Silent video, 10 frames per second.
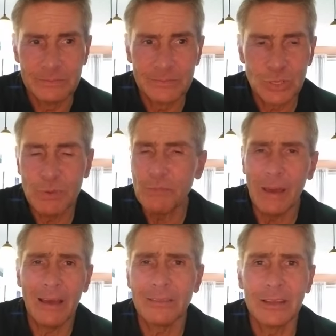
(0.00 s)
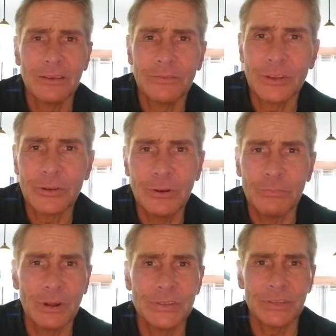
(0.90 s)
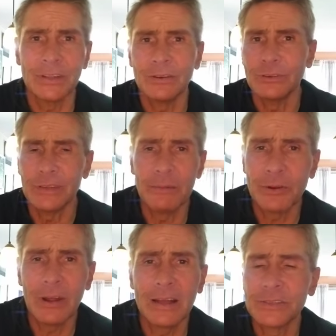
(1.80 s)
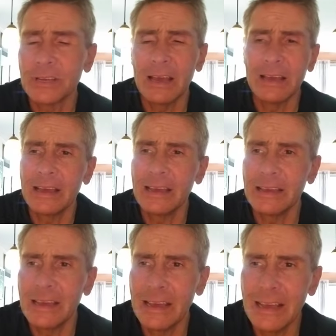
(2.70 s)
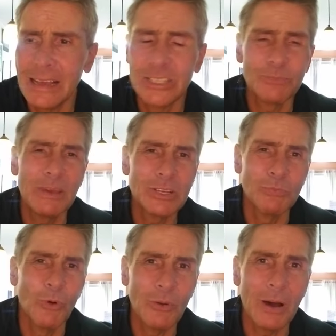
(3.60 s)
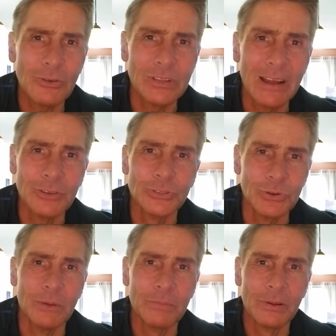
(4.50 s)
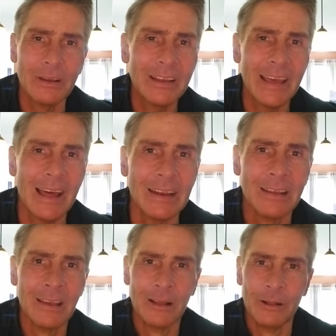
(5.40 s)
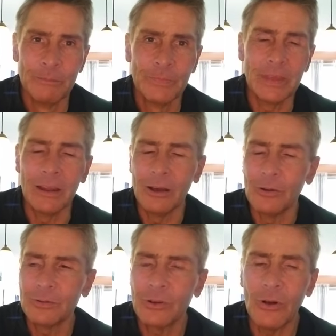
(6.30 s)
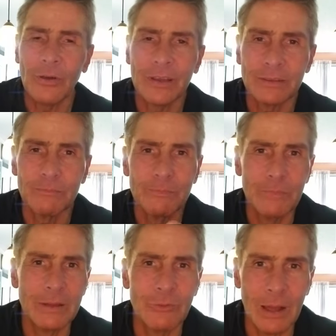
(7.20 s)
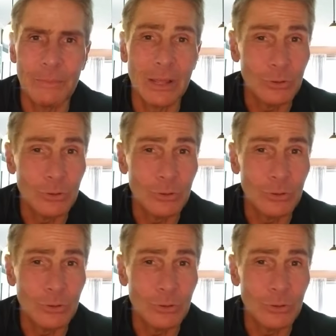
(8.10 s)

speak badly of the current president or Democrats. It speaks more about Donald Trump, again. You know, calling Mitt Romney a